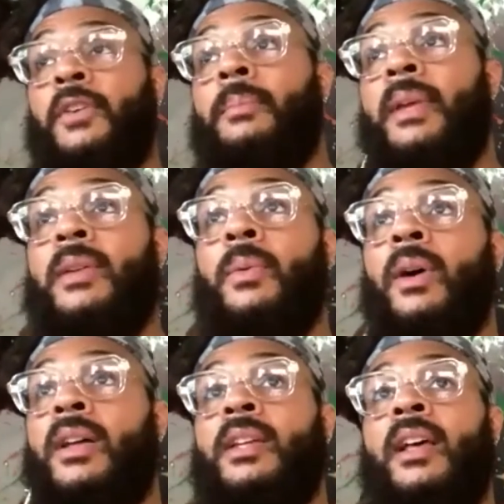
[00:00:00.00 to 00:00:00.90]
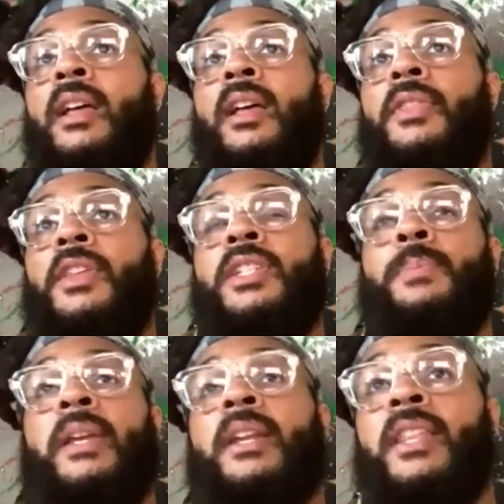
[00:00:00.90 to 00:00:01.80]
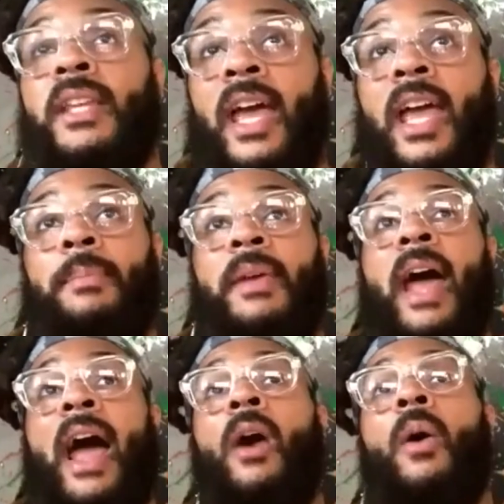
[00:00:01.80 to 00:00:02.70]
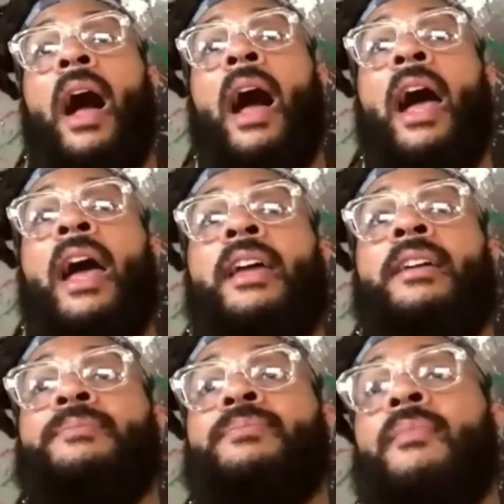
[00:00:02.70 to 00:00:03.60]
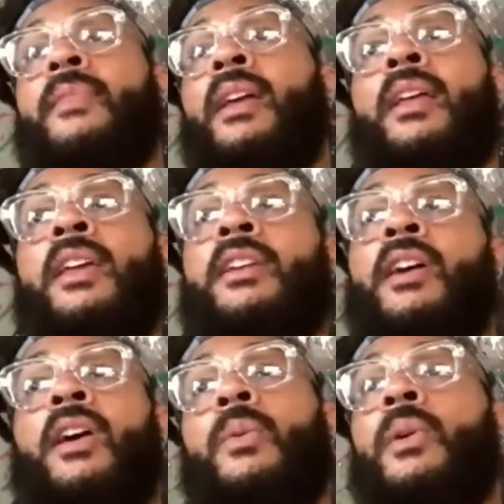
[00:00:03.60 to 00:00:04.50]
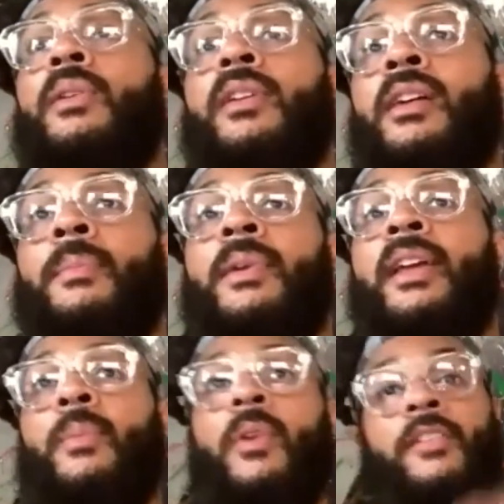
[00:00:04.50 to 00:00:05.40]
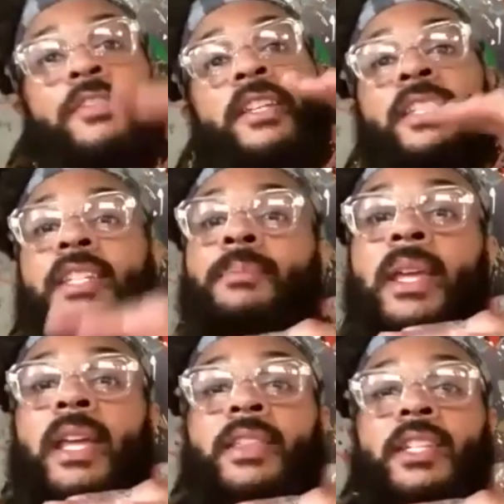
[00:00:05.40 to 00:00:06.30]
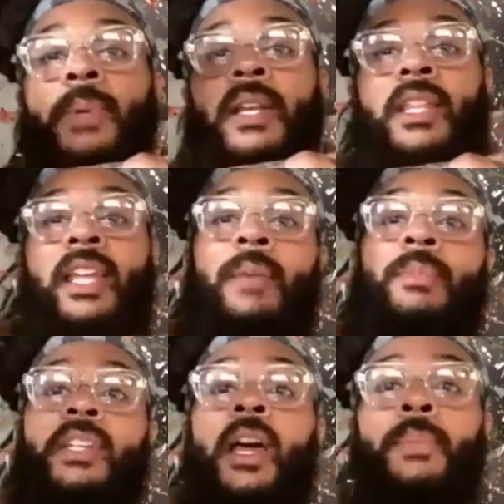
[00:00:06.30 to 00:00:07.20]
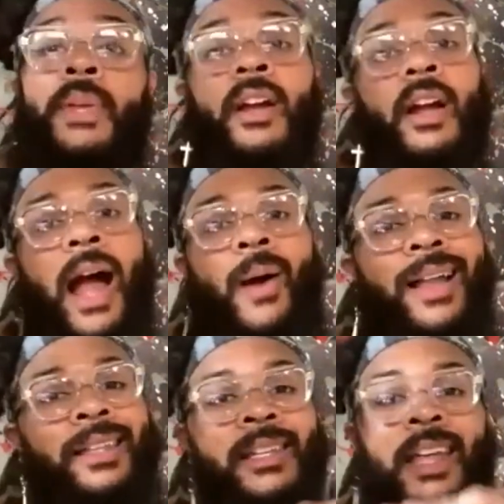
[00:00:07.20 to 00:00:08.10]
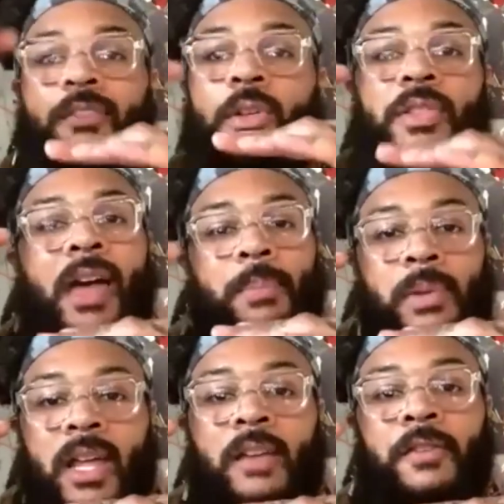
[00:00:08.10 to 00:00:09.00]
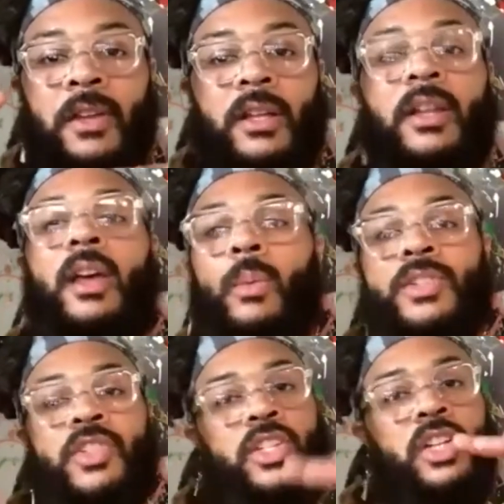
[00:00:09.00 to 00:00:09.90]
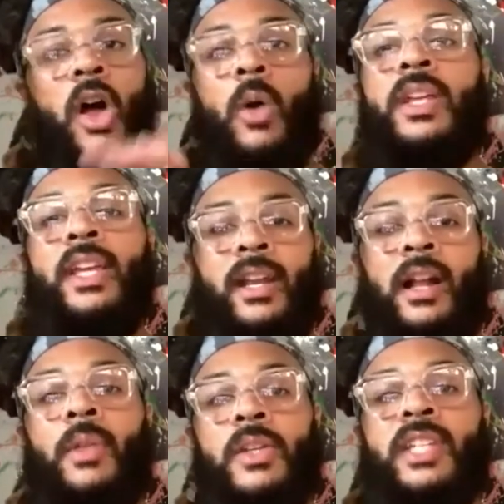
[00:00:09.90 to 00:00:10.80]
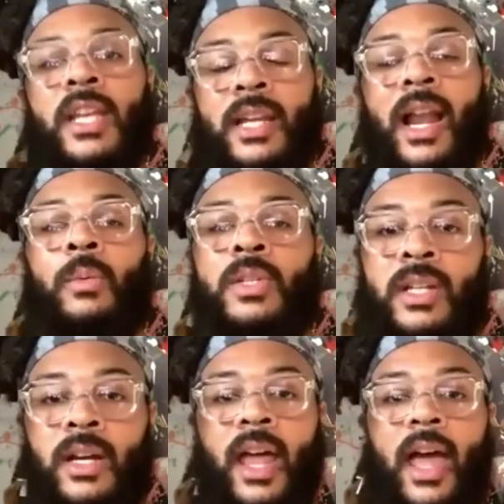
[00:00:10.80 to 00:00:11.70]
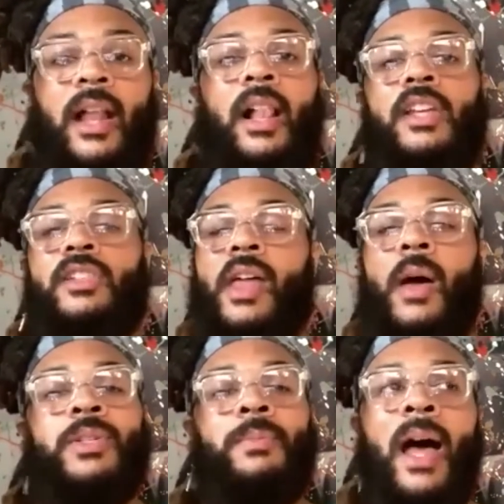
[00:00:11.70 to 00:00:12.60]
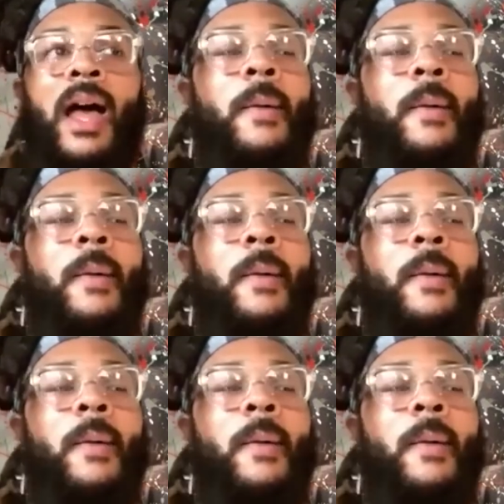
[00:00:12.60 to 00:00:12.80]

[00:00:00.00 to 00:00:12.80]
me was the speed of the game and how I, coming in where if this is me and the speed of the game is up here, how I leveled that playing field was just honing in on those things that I was good at. So that was my